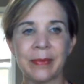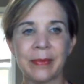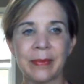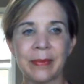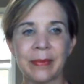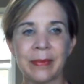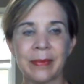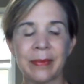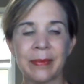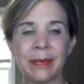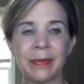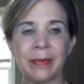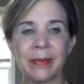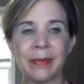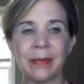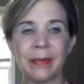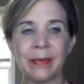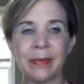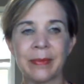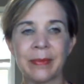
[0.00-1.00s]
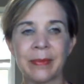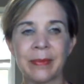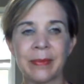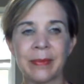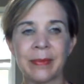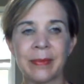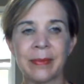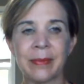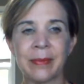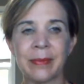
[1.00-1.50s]

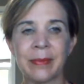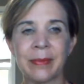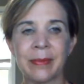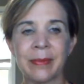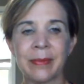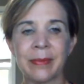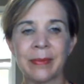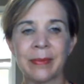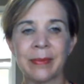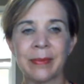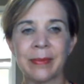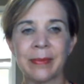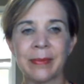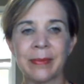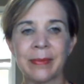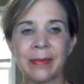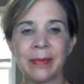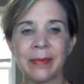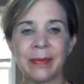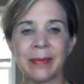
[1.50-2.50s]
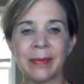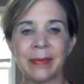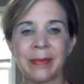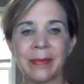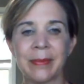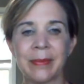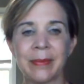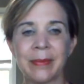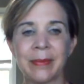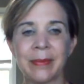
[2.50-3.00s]

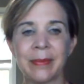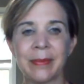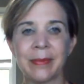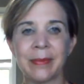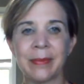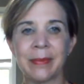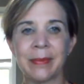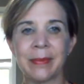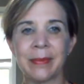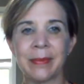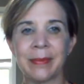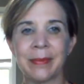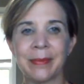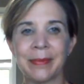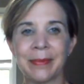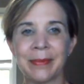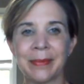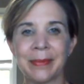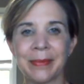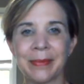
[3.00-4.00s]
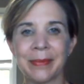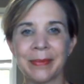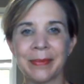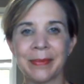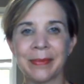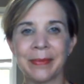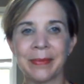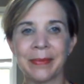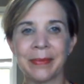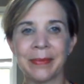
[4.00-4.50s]

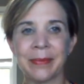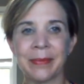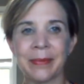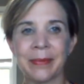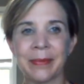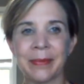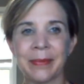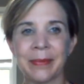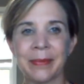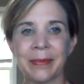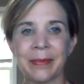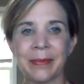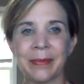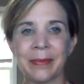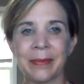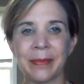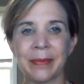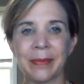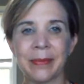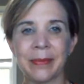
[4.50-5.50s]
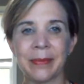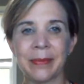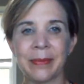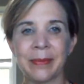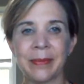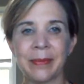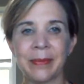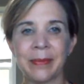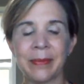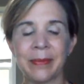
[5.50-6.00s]

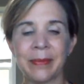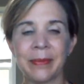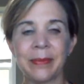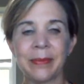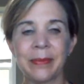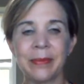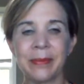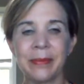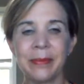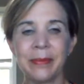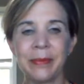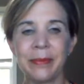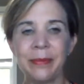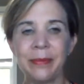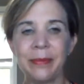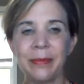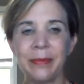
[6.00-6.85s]
[no speech]